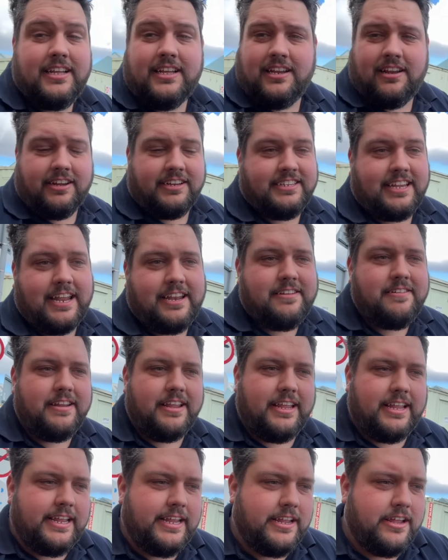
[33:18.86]
like I said,
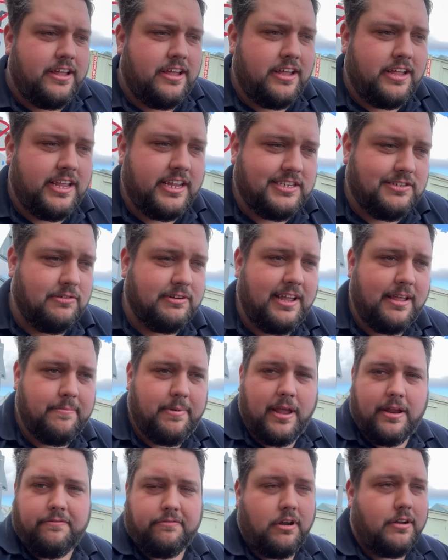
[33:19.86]
he's not getting
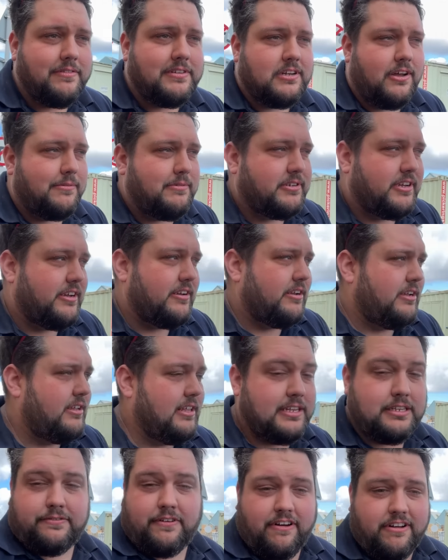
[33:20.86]
paid for overtime, so
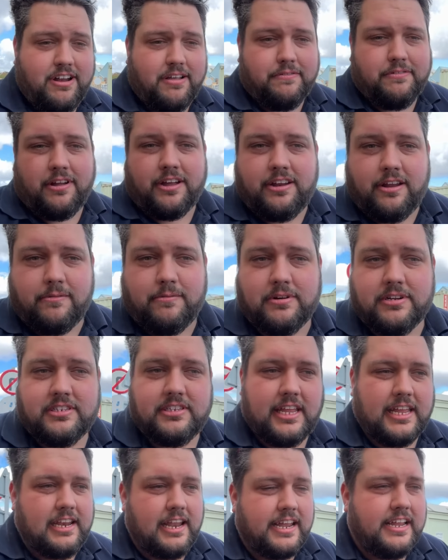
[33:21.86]
that's fair enough. I don't want to
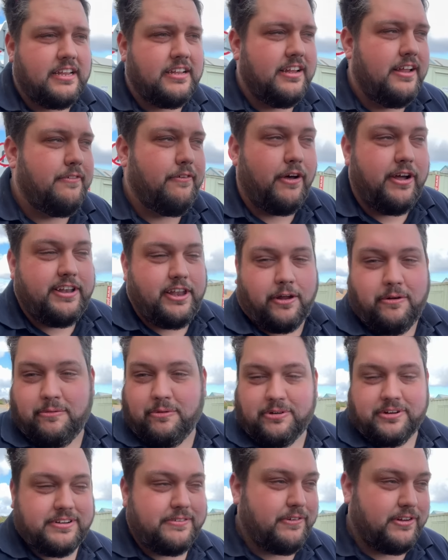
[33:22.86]
stay late if I
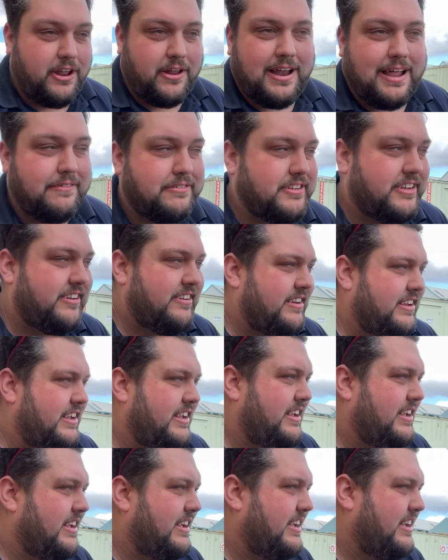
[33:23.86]
don't have to.
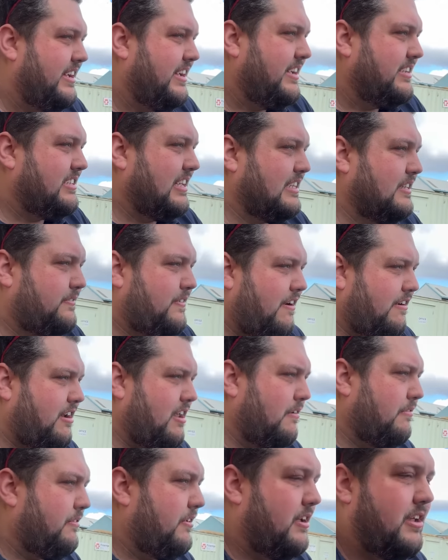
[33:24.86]
That's fair
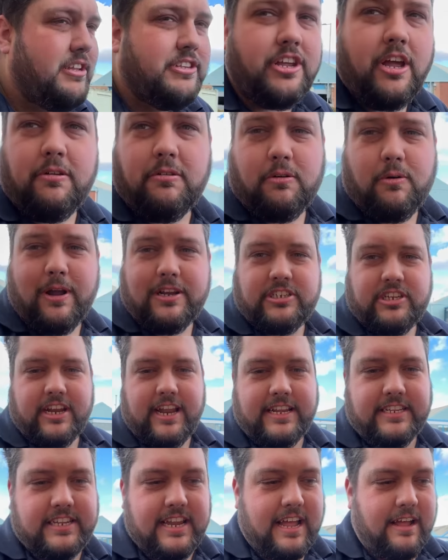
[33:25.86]
enough. So question
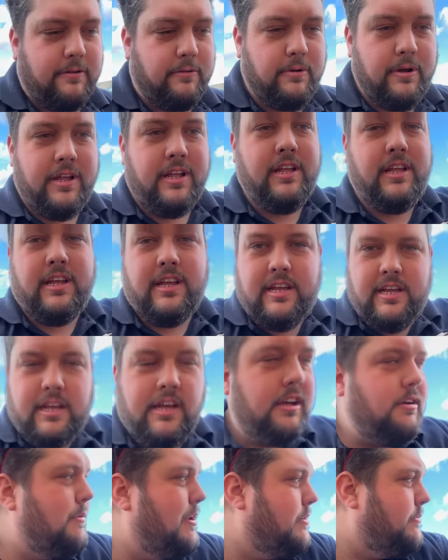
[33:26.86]
is now,
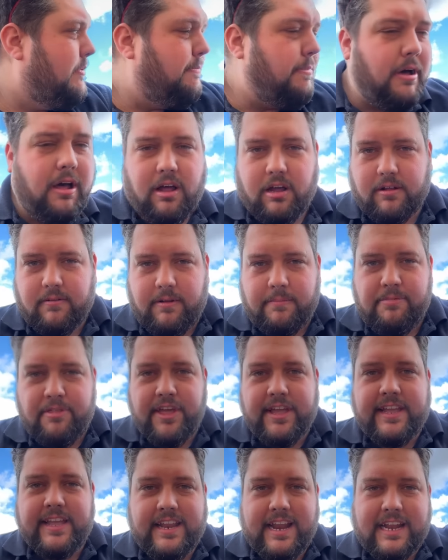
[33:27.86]
where do we park? I'm
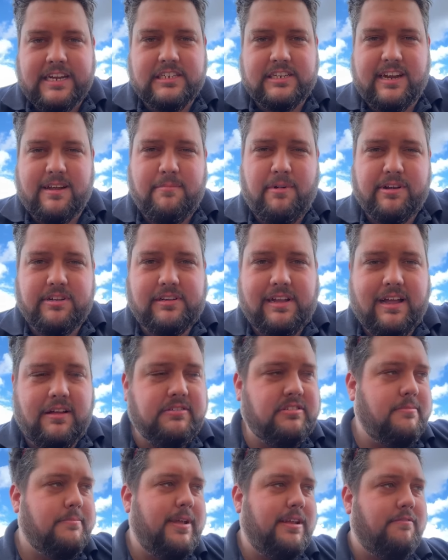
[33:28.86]
thinking actually I might go out
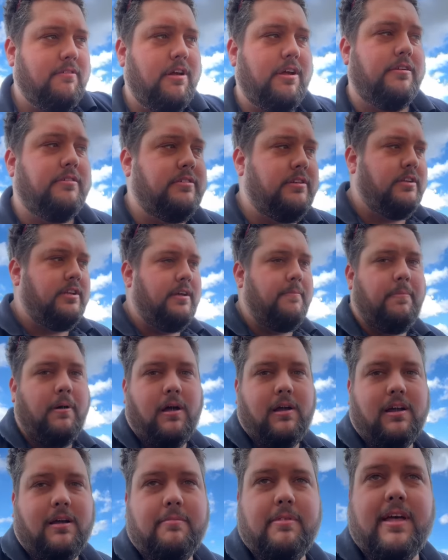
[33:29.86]
onto the main road and
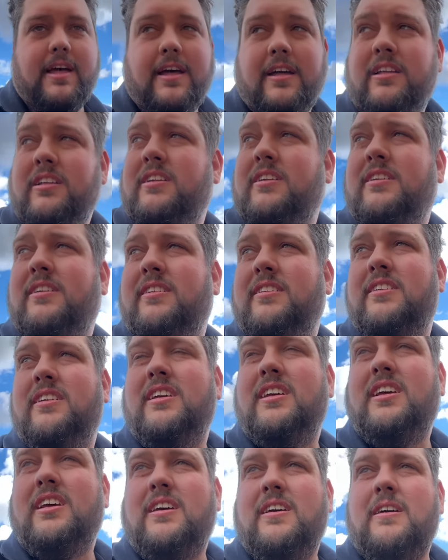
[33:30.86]
park up there.
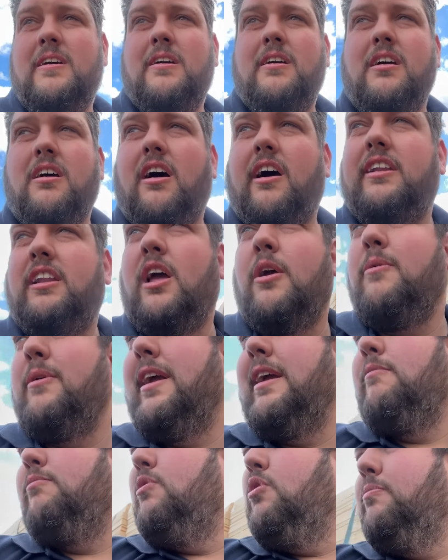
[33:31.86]
I know
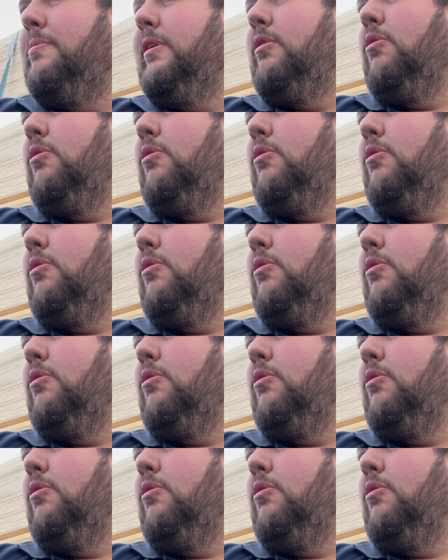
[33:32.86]
it will be